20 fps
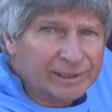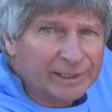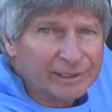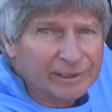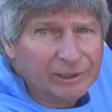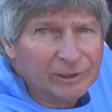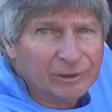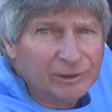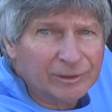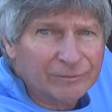Now
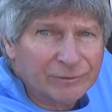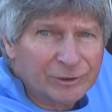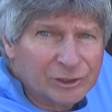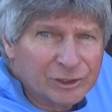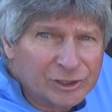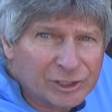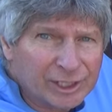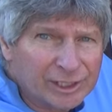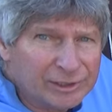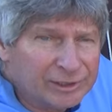you go to
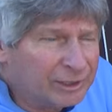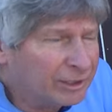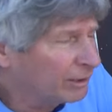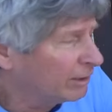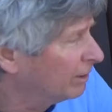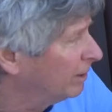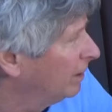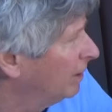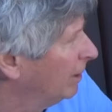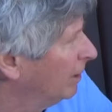
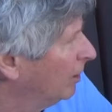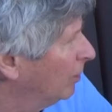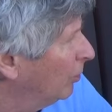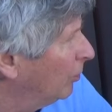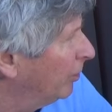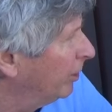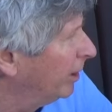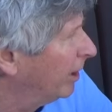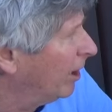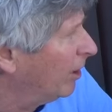Virginia
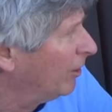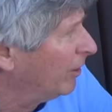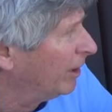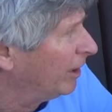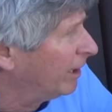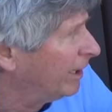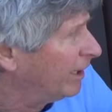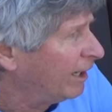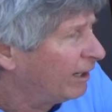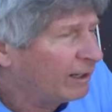or you go
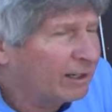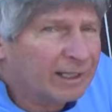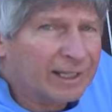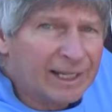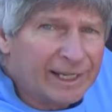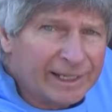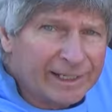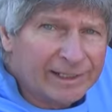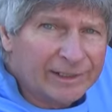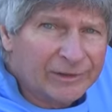to the
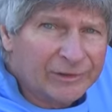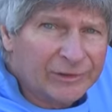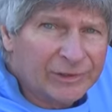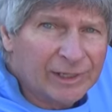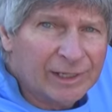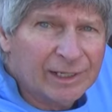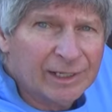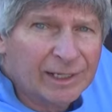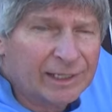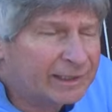Carolinas,
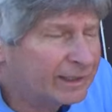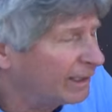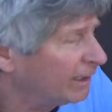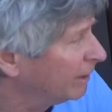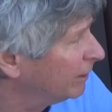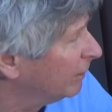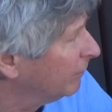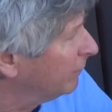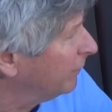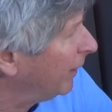I
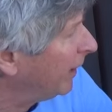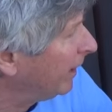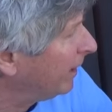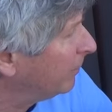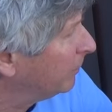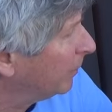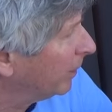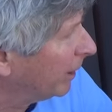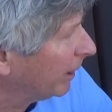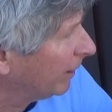think you're
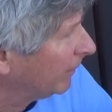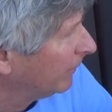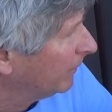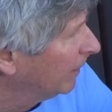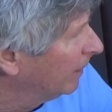fine with it.